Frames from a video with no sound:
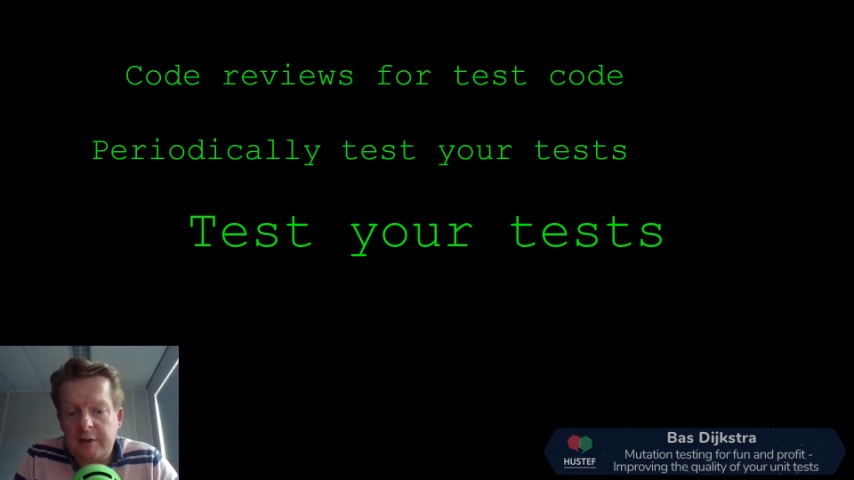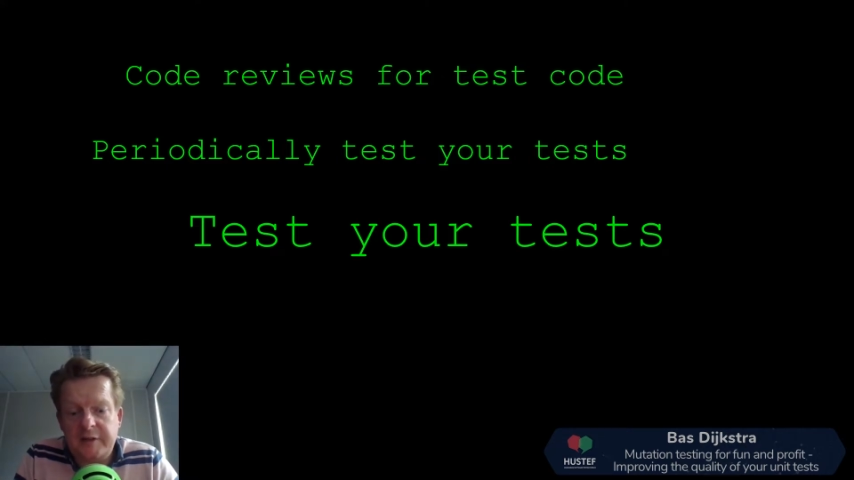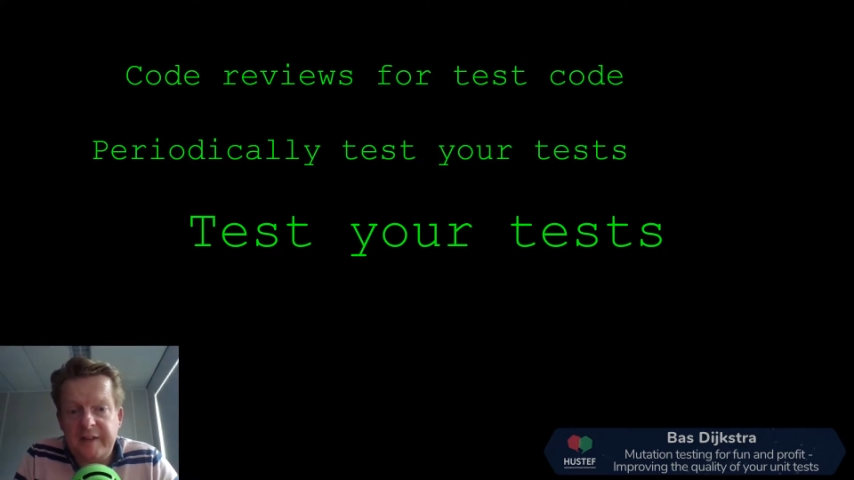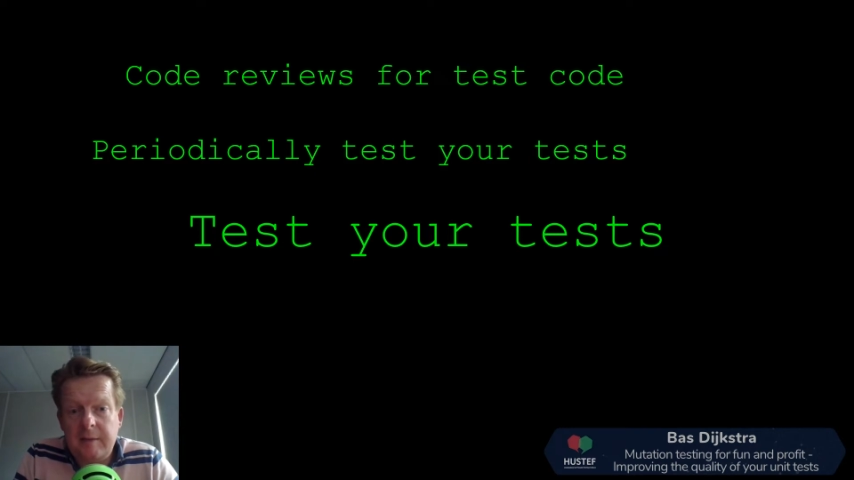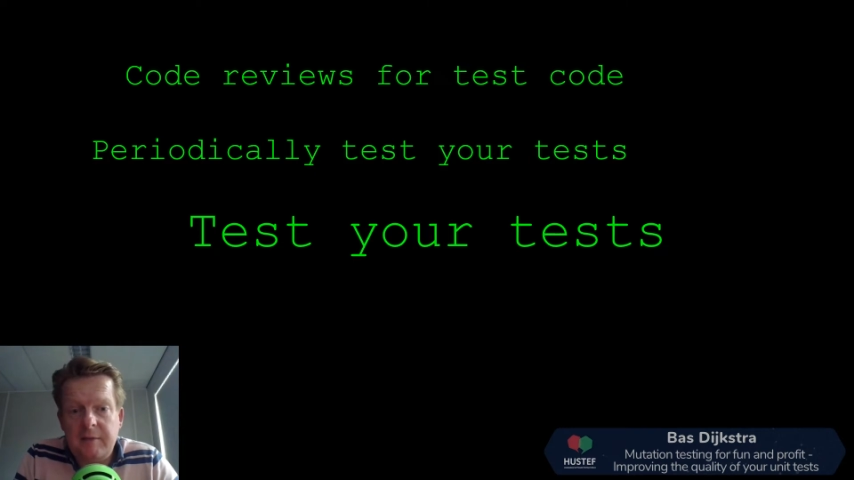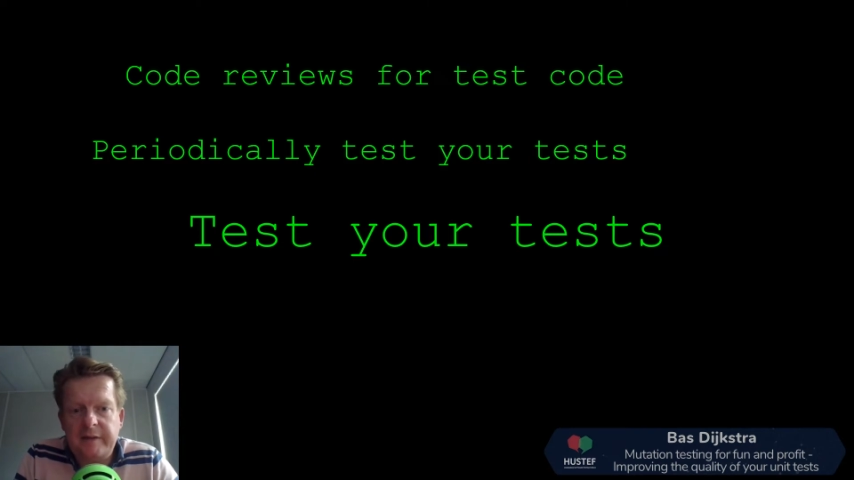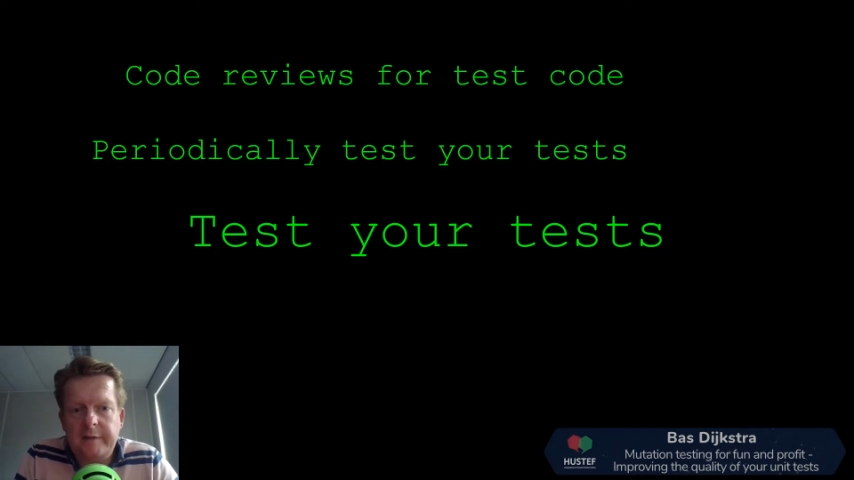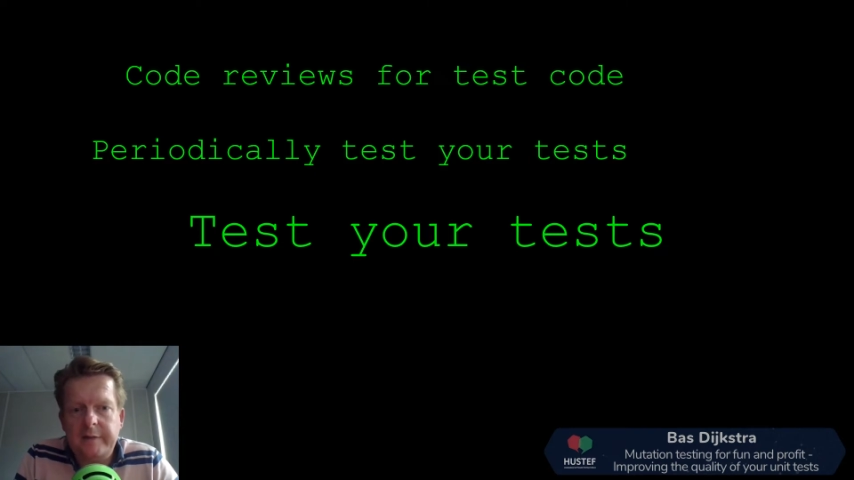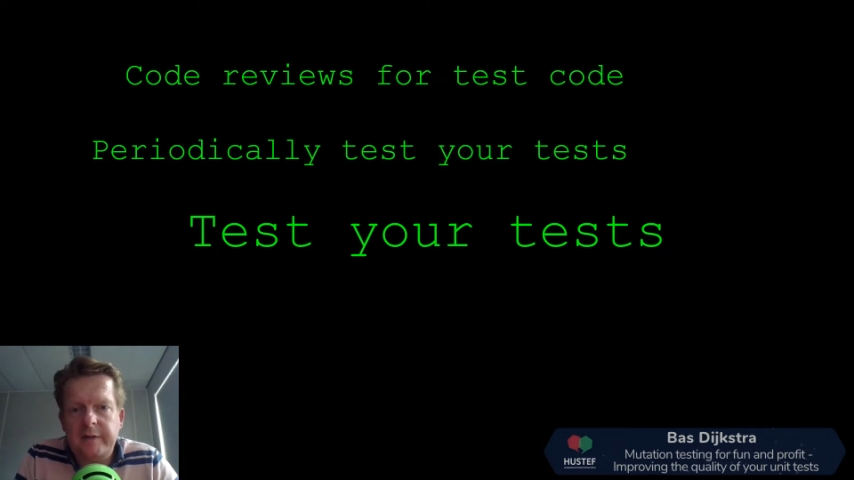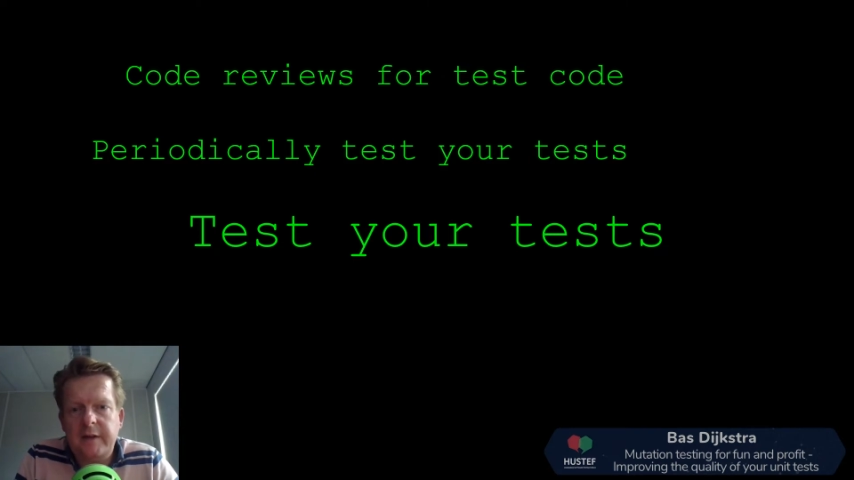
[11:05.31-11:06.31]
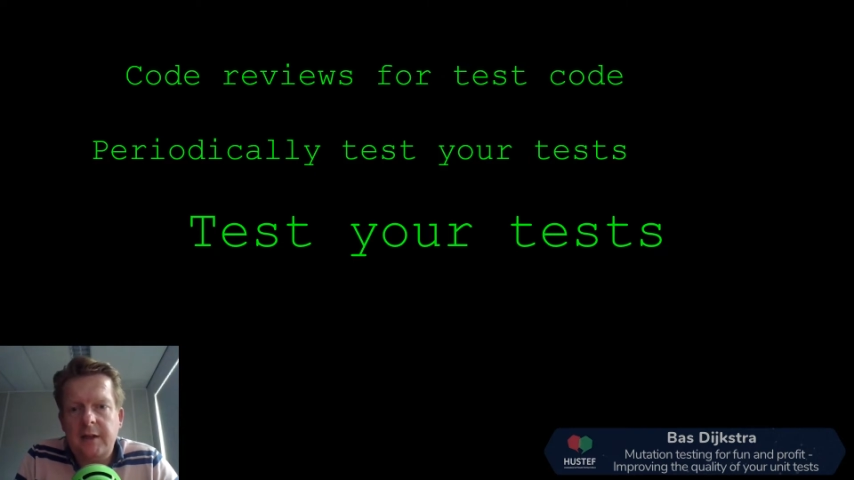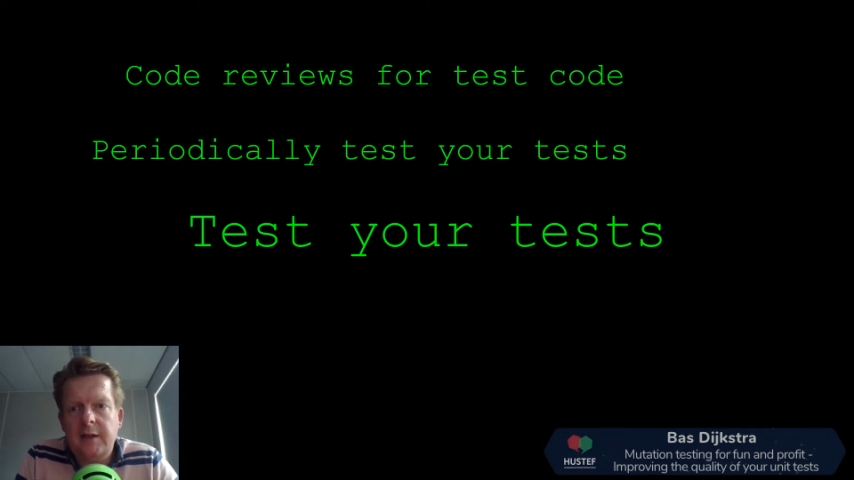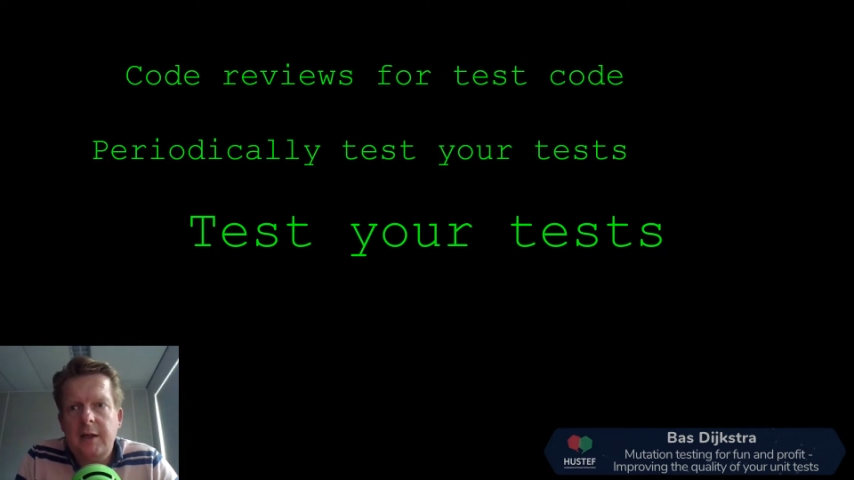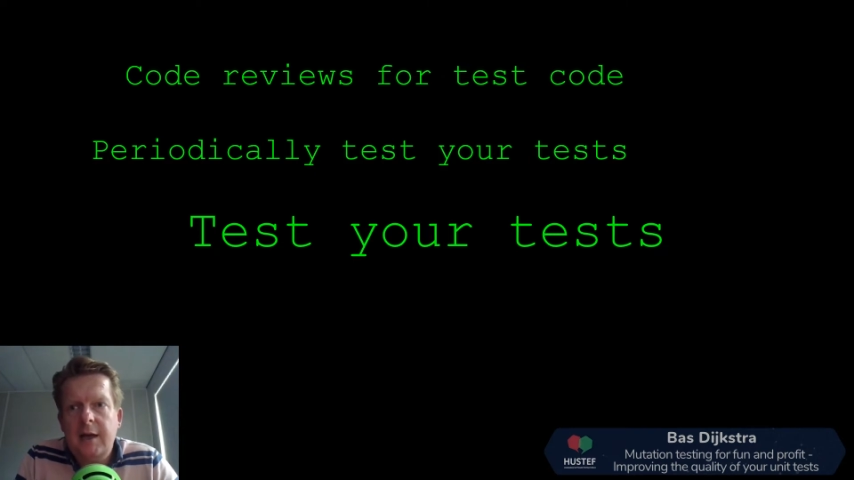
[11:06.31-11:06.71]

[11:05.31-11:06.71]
as a team activity,